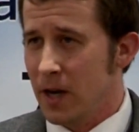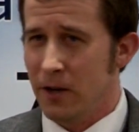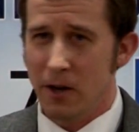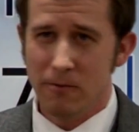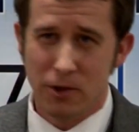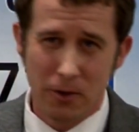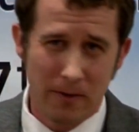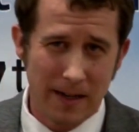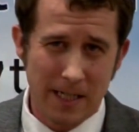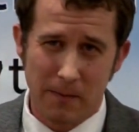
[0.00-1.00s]
and you know
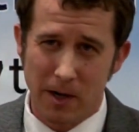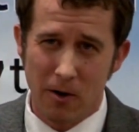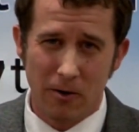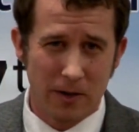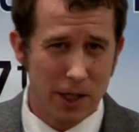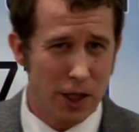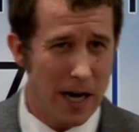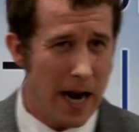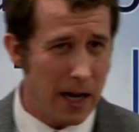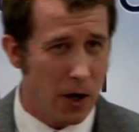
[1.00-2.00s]
Judaism, you know
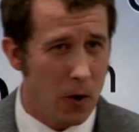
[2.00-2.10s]
Christianity,